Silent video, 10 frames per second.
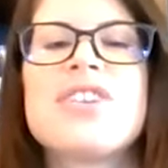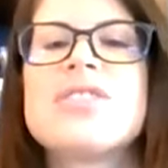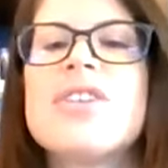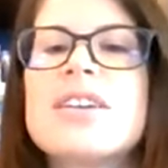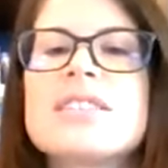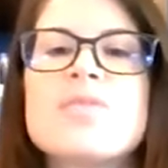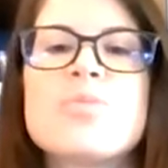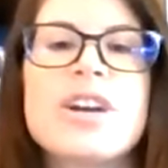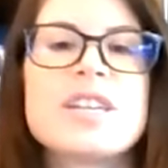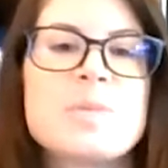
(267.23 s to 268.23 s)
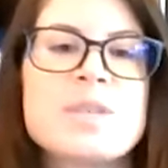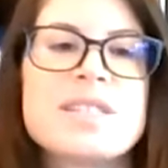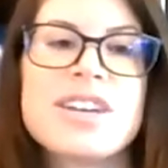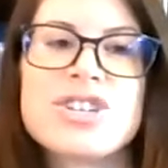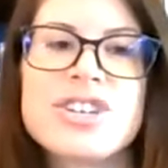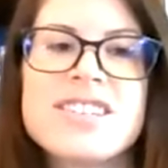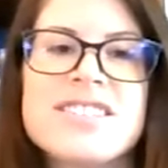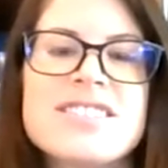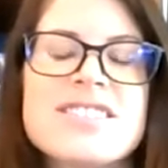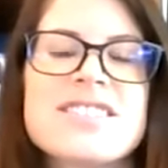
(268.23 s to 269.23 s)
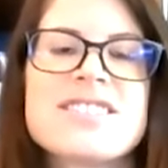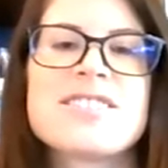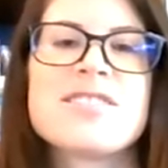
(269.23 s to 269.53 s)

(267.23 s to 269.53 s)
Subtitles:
the loss of prized possessions.